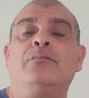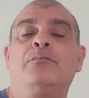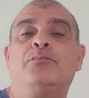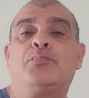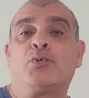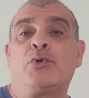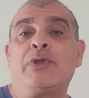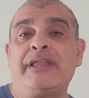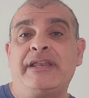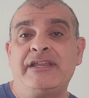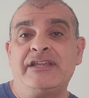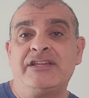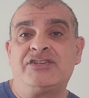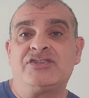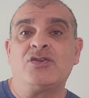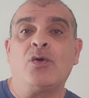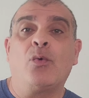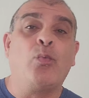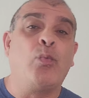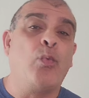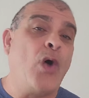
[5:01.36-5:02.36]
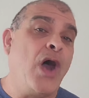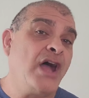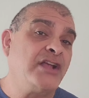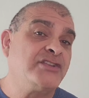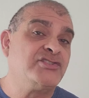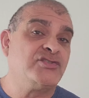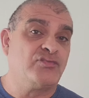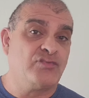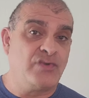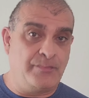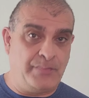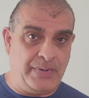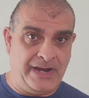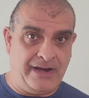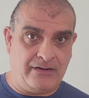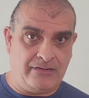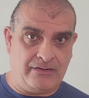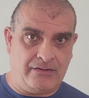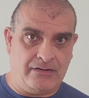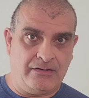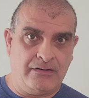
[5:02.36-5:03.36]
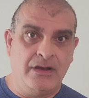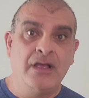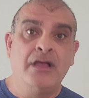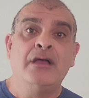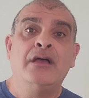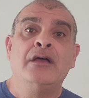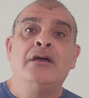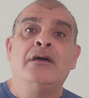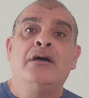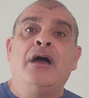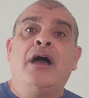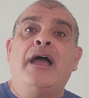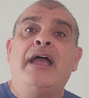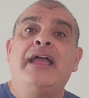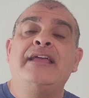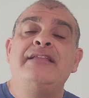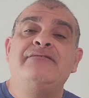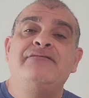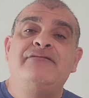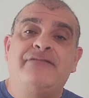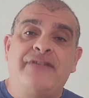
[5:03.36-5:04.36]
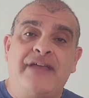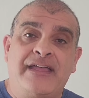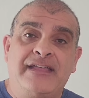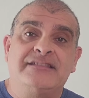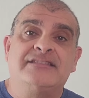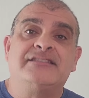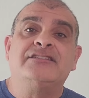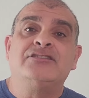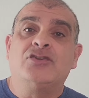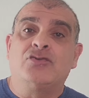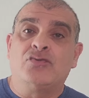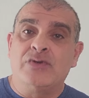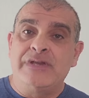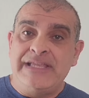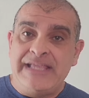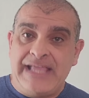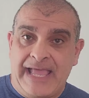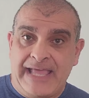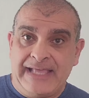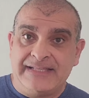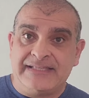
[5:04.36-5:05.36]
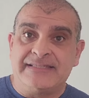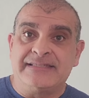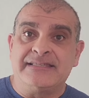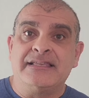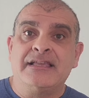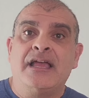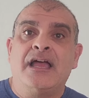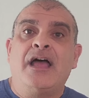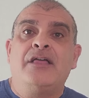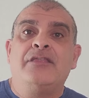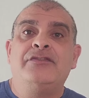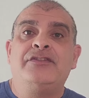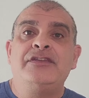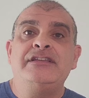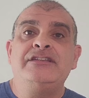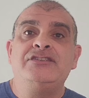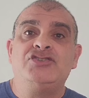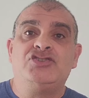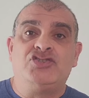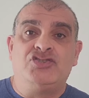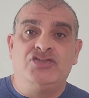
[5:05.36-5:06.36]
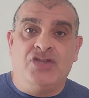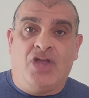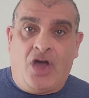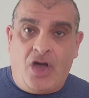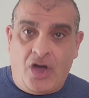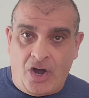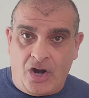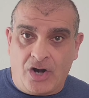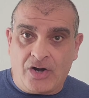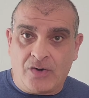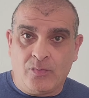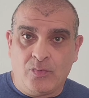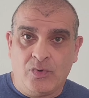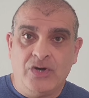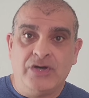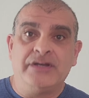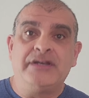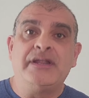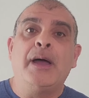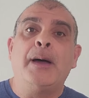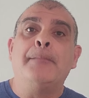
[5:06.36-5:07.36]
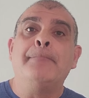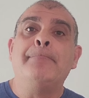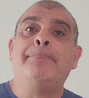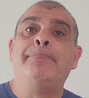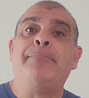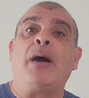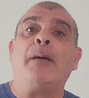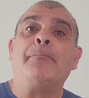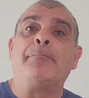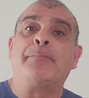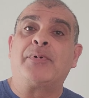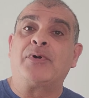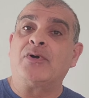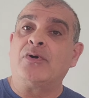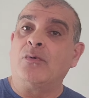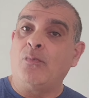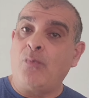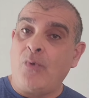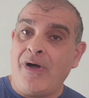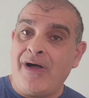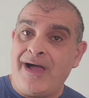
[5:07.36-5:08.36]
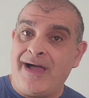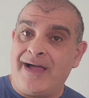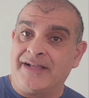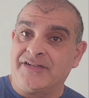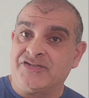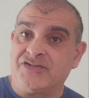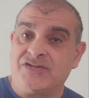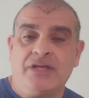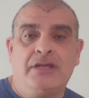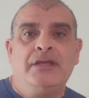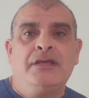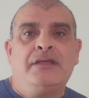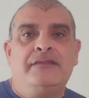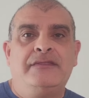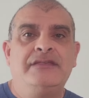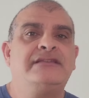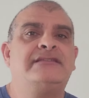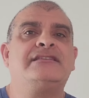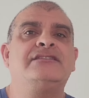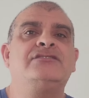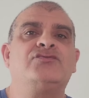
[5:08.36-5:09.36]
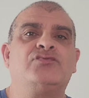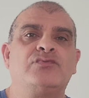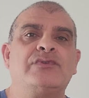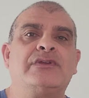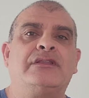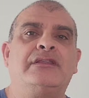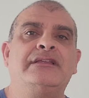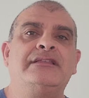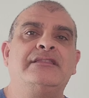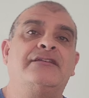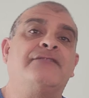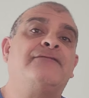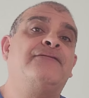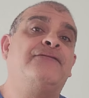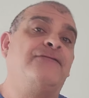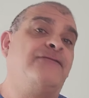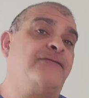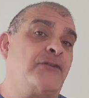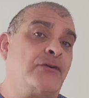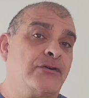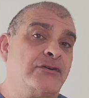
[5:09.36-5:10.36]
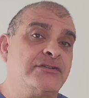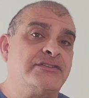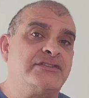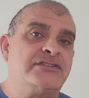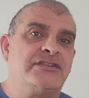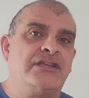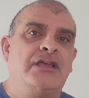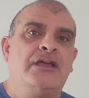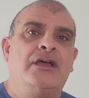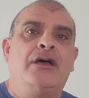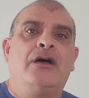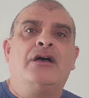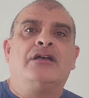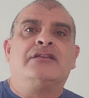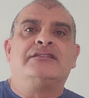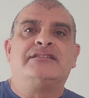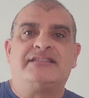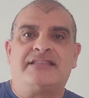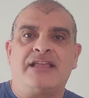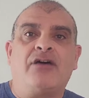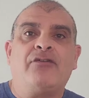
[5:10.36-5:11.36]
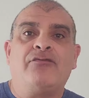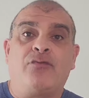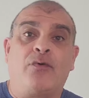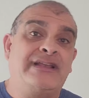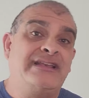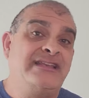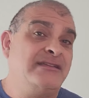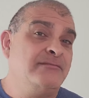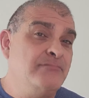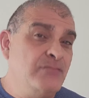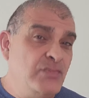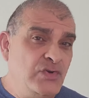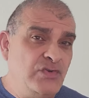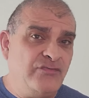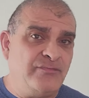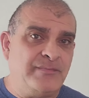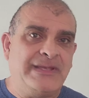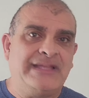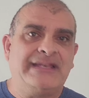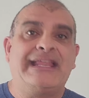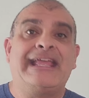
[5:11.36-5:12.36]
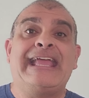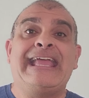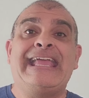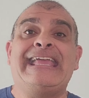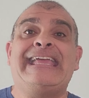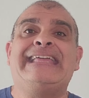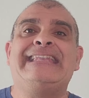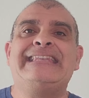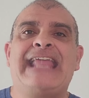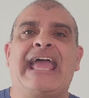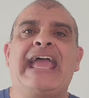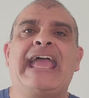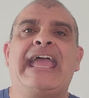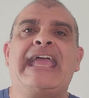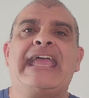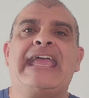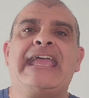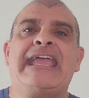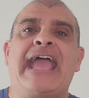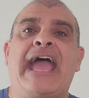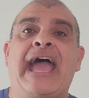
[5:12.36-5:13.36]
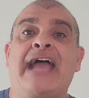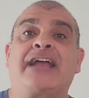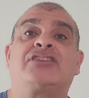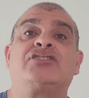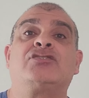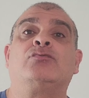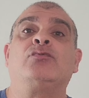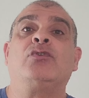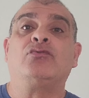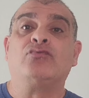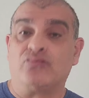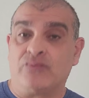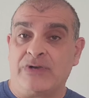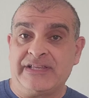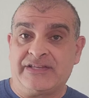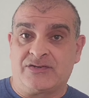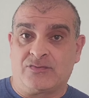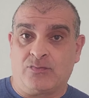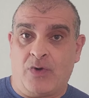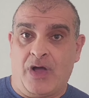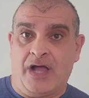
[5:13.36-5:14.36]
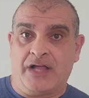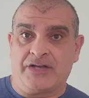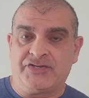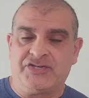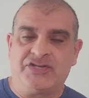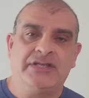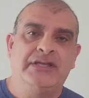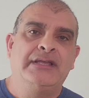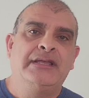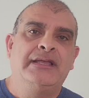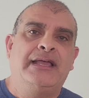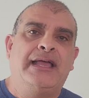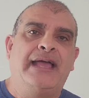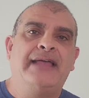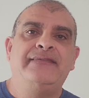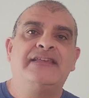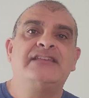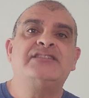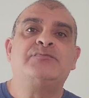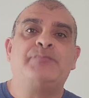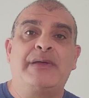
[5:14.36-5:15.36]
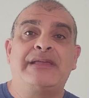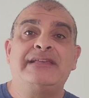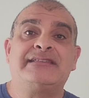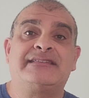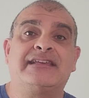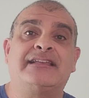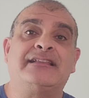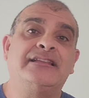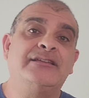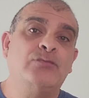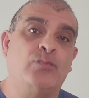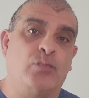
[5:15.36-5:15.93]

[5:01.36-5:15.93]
British watch repairer, invents and creates the Harwood bumper watch. This is really the first self-winding movement in a actual wristwatch. And this basically